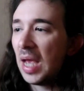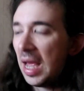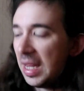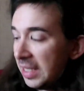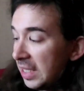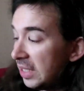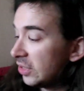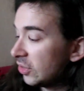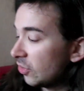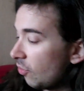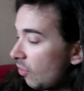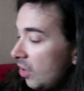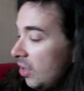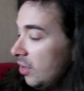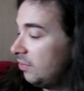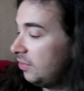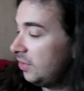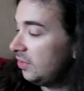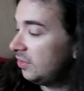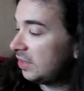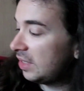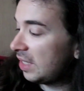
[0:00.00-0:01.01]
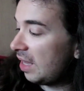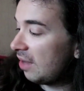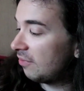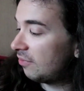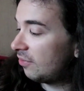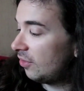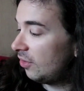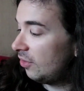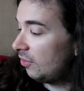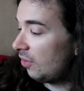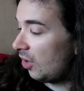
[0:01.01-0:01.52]
and there's quite a few to get
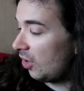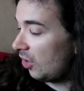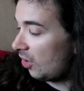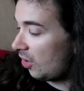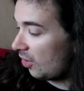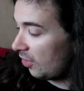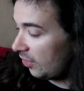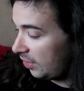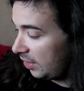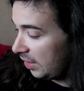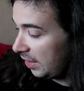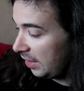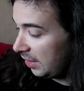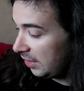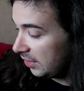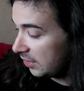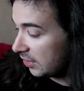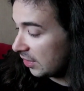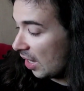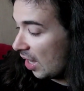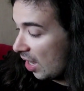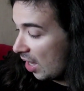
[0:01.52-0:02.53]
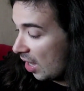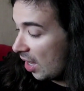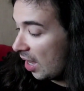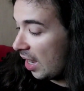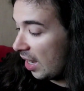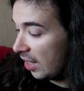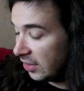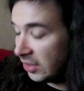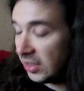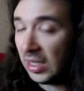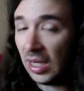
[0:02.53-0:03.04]
through. A lot of these are
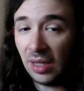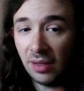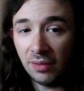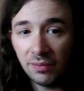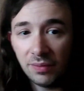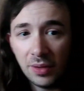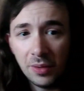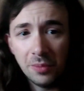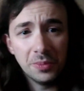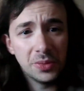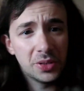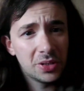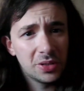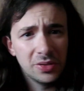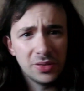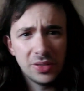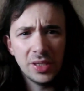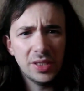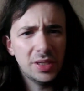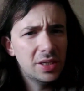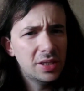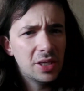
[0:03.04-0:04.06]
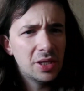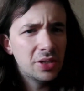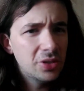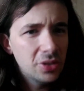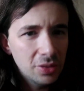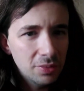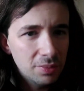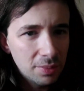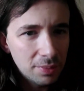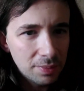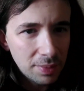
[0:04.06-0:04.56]
88 films because they did their 2
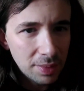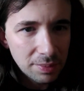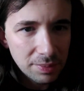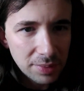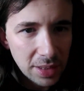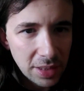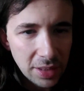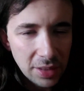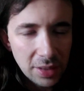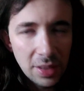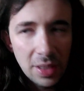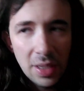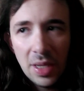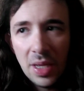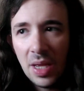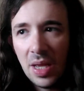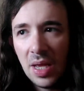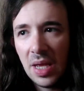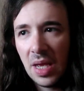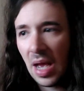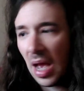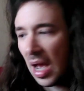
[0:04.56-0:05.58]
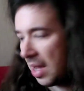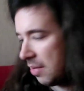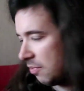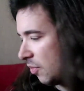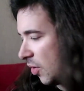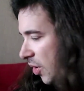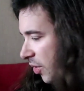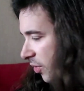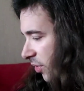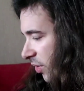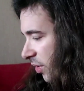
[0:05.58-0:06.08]
for 15, and
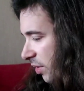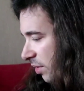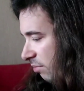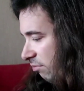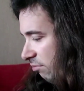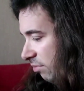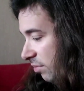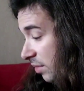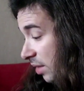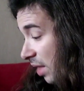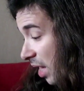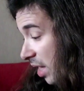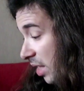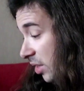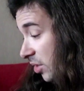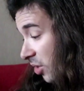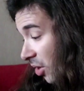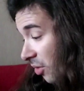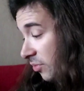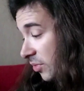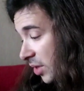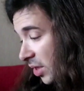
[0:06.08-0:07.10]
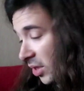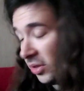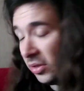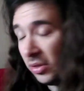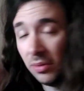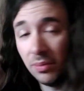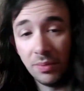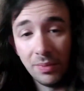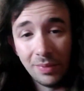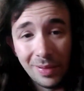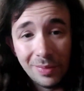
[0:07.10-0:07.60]
whilst they don't say 2
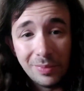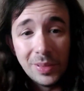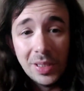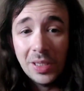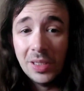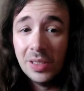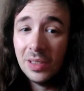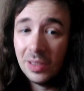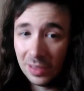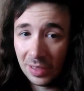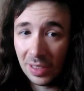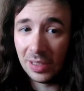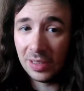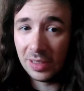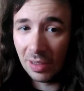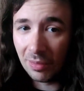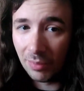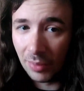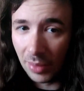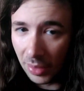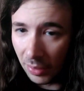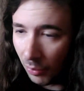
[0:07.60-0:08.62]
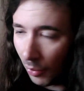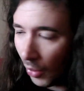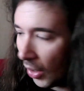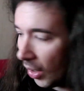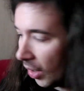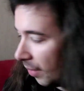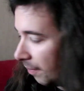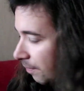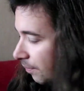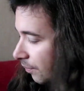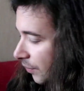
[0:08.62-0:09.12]
for 15, they definitely
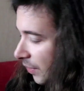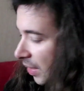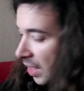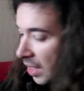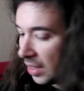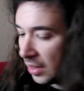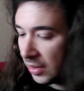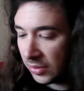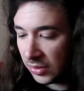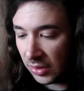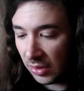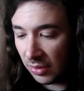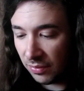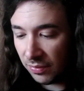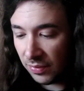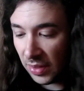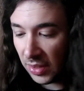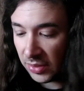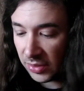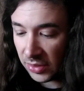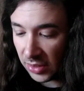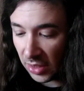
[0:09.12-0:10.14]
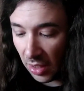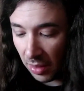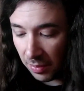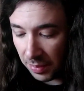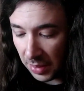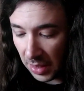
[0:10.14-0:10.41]
were. So first up